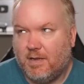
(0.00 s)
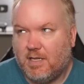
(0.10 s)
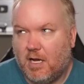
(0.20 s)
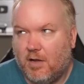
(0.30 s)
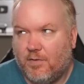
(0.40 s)
and
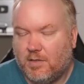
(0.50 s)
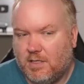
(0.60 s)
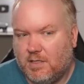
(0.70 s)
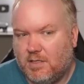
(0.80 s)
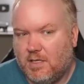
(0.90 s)
McDonald
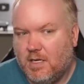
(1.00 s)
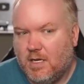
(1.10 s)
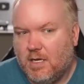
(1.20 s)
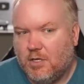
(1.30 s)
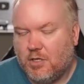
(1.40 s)
versus
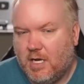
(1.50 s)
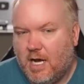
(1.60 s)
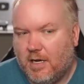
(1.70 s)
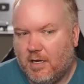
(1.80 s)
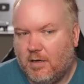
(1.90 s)

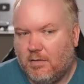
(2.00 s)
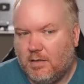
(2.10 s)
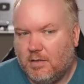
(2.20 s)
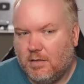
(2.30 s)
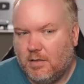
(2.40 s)
Chicago,
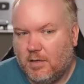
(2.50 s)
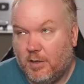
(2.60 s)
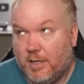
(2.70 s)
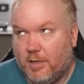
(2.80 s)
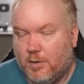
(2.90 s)

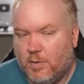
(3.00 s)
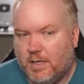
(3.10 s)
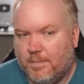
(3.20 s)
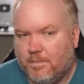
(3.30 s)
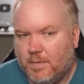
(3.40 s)
or uh,
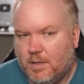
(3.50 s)
Illinois.